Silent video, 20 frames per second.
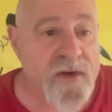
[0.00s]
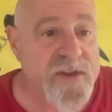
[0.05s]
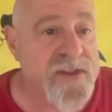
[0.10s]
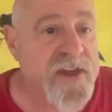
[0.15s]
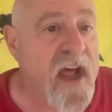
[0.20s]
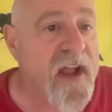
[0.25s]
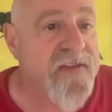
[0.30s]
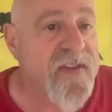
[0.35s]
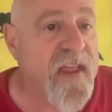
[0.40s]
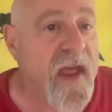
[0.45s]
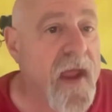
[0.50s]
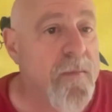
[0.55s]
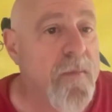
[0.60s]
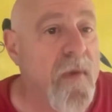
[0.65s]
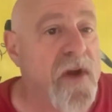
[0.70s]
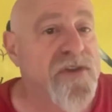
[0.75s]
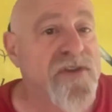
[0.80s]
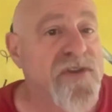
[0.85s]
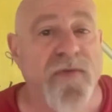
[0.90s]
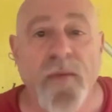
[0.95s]
not that
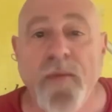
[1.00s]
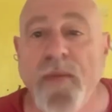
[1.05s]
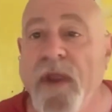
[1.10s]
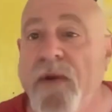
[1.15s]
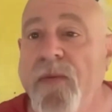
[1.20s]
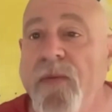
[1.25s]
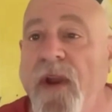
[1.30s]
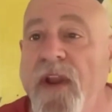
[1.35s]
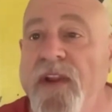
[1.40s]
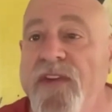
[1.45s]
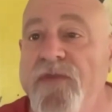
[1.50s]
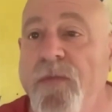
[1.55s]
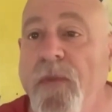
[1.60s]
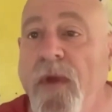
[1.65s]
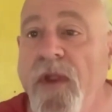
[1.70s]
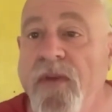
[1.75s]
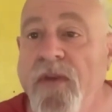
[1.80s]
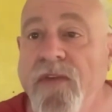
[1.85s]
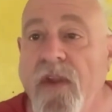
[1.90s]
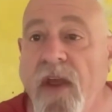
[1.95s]
much of a big raise,
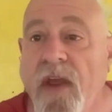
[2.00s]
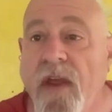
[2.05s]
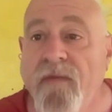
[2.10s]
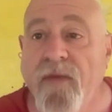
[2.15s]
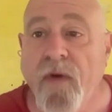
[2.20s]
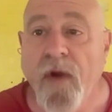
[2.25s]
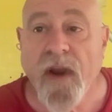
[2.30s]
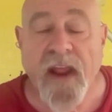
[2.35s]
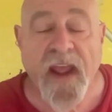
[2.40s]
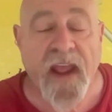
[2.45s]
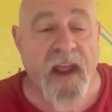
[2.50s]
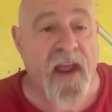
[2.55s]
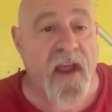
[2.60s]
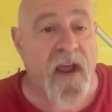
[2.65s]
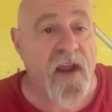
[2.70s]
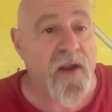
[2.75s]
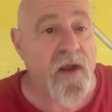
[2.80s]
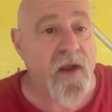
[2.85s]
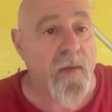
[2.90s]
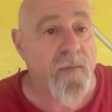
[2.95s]
but for an
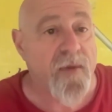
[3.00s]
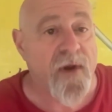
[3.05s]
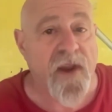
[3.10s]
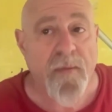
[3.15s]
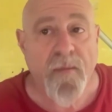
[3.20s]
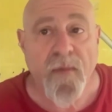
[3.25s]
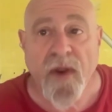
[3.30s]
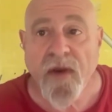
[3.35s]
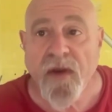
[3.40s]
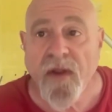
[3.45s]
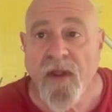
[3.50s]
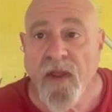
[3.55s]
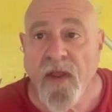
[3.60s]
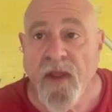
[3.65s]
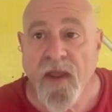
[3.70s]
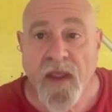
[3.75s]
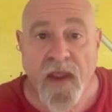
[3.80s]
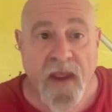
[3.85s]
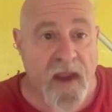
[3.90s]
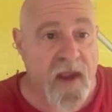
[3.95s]
AI company, but
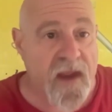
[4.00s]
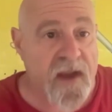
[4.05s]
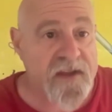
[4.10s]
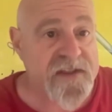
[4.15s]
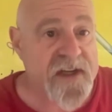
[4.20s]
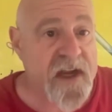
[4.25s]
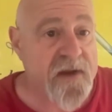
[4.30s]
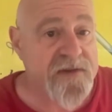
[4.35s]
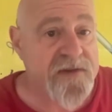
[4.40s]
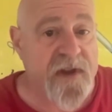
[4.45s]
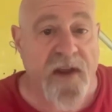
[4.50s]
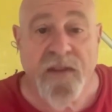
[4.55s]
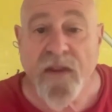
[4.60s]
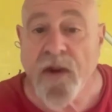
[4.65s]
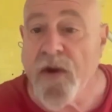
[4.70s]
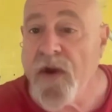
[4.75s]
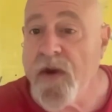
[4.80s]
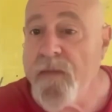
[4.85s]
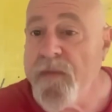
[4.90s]
it sounds like they're going to